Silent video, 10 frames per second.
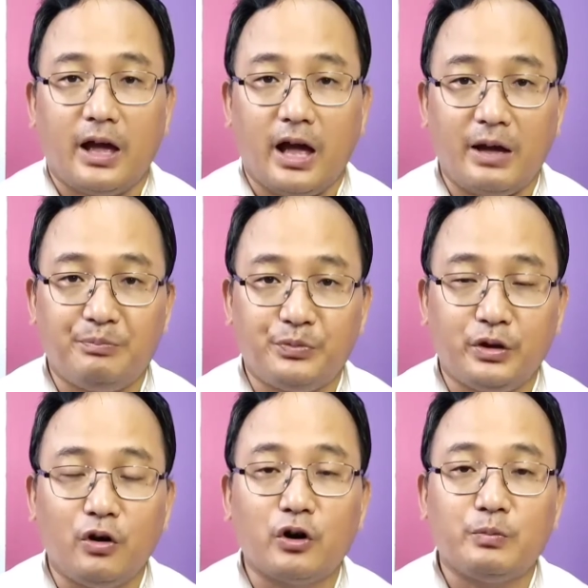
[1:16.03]

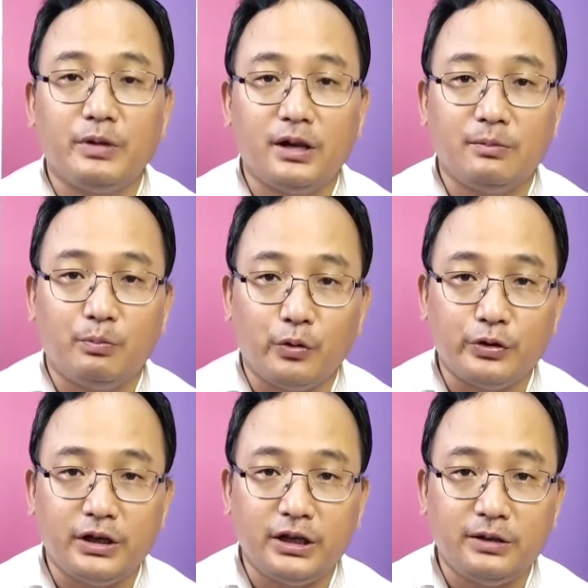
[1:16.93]
abnormal
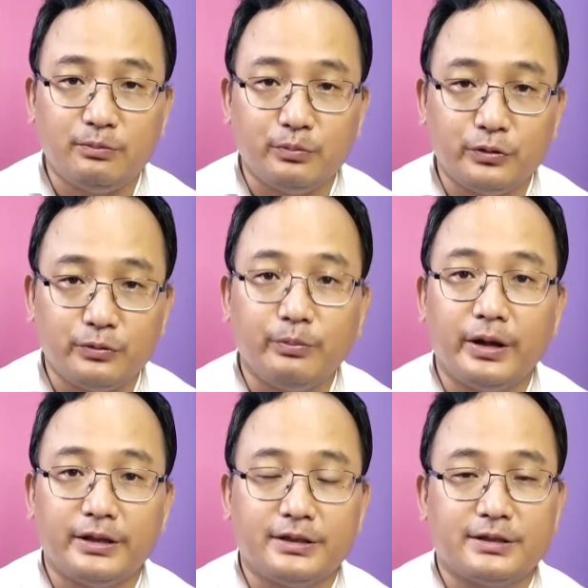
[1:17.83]
body
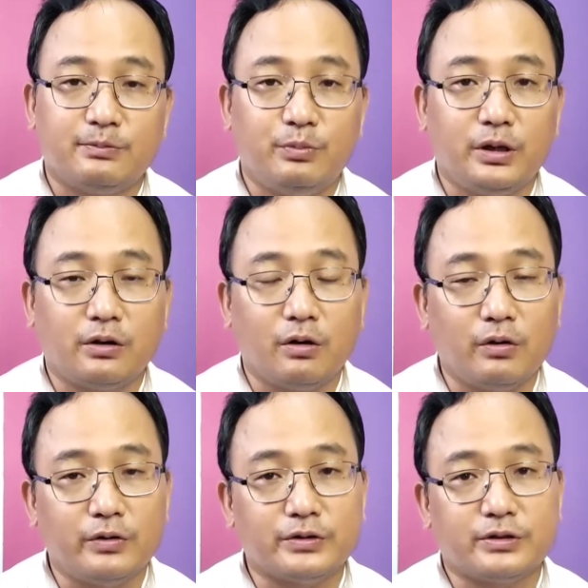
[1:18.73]
movements
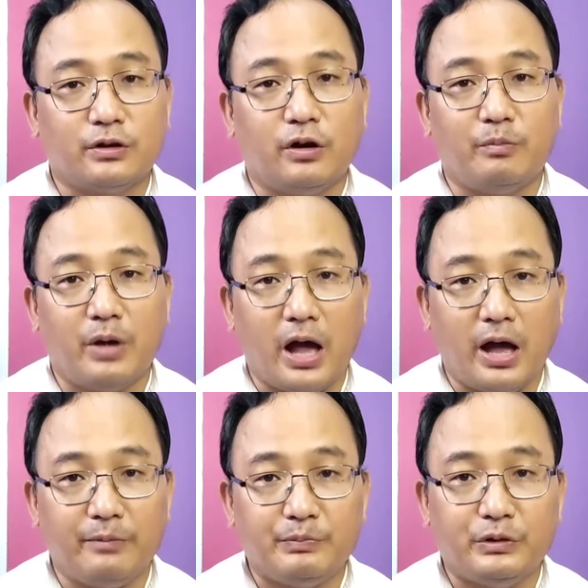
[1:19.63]
because of
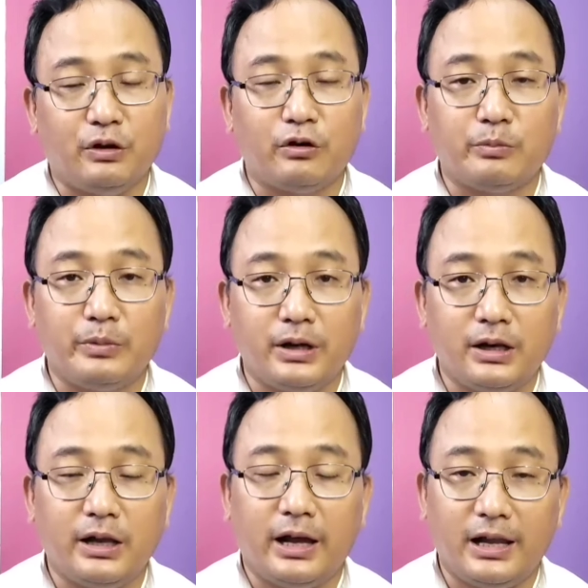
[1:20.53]

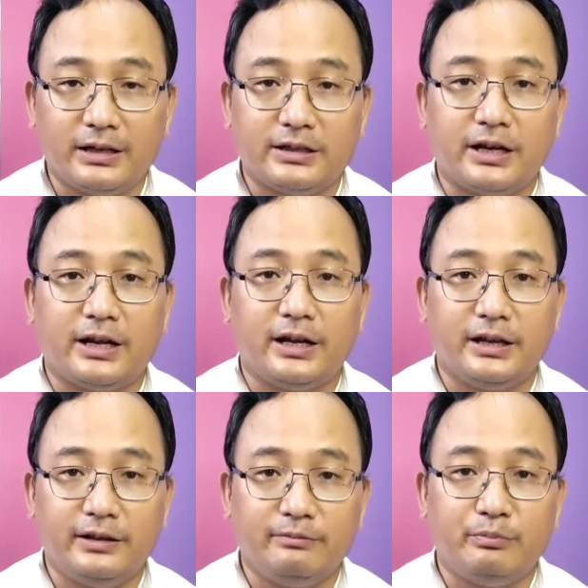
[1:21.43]
abnormal
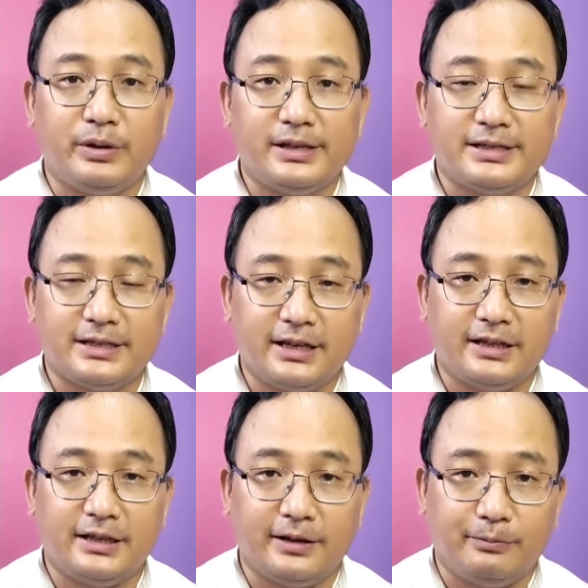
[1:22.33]
electrical impulse
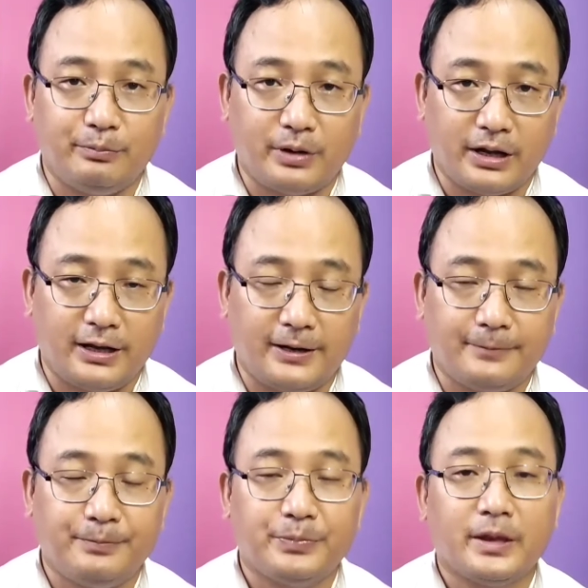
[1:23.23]
in the brain.
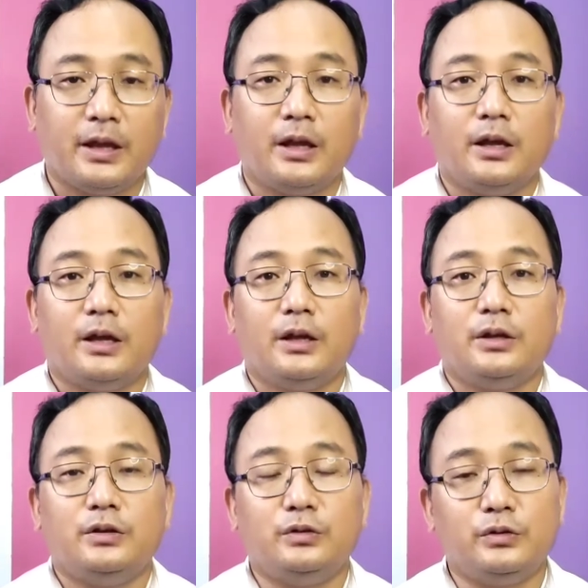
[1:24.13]

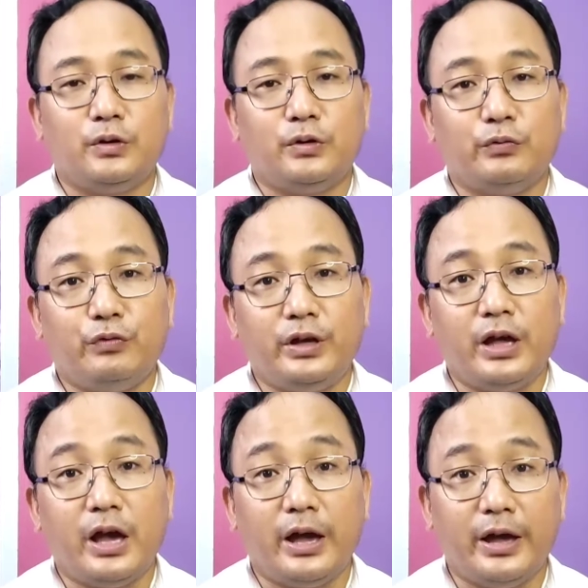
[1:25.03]
You know, we
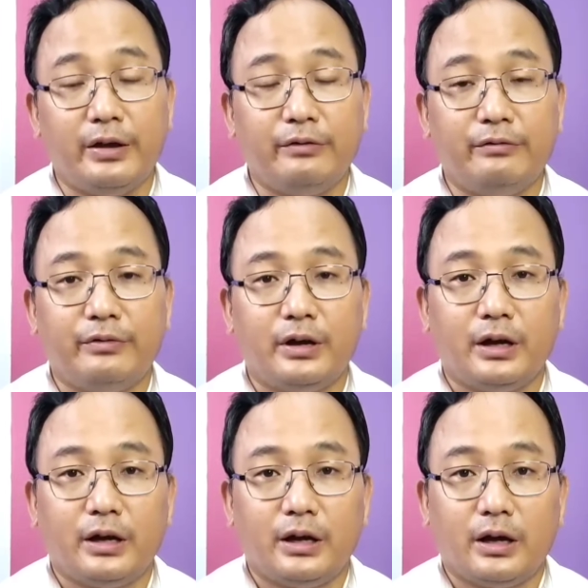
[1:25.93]
have
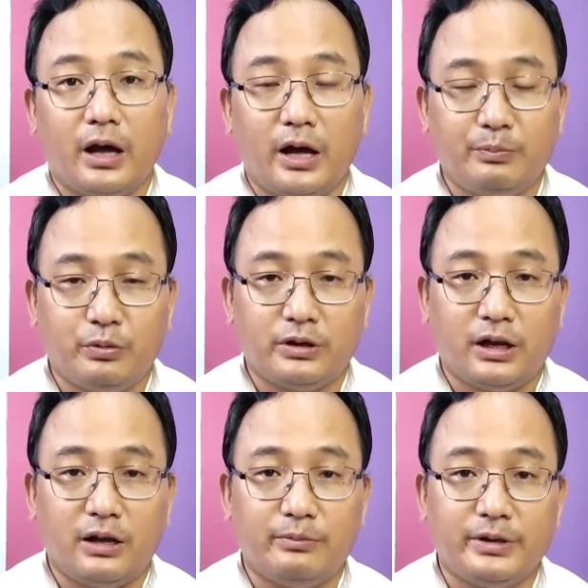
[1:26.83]

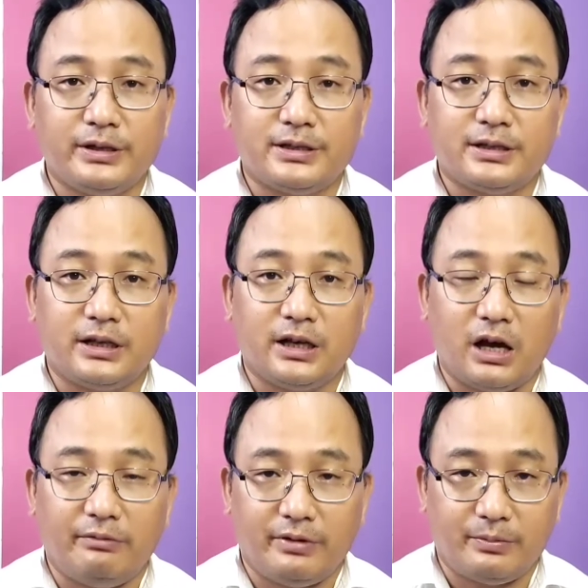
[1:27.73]
hypothalamus in
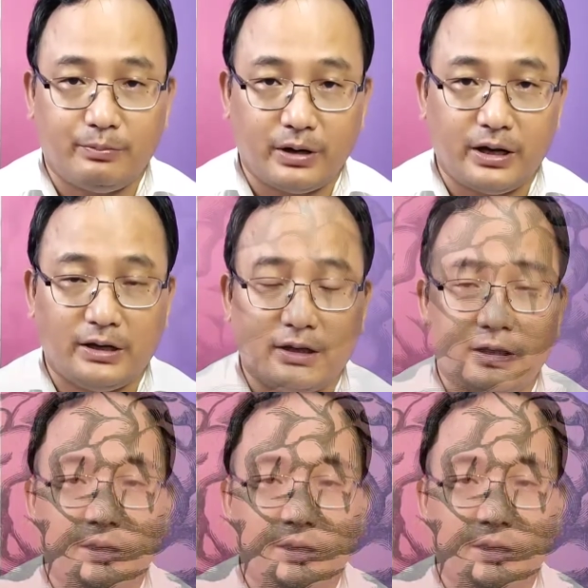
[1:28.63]
our brain.